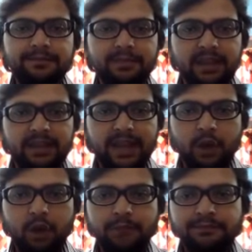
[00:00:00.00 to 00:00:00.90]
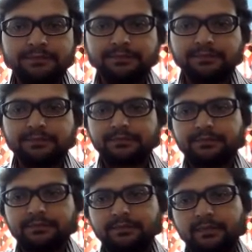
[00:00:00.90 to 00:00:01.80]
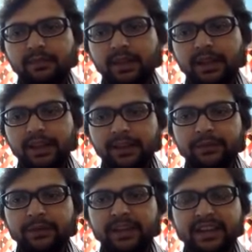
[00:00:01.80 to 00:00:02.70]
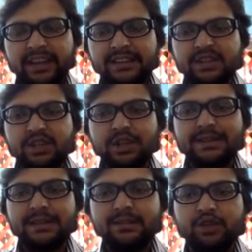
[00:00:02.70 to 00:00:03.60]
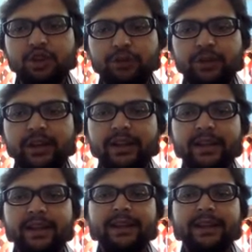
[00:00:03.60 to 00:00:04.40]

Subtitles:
Now, if he installs some software,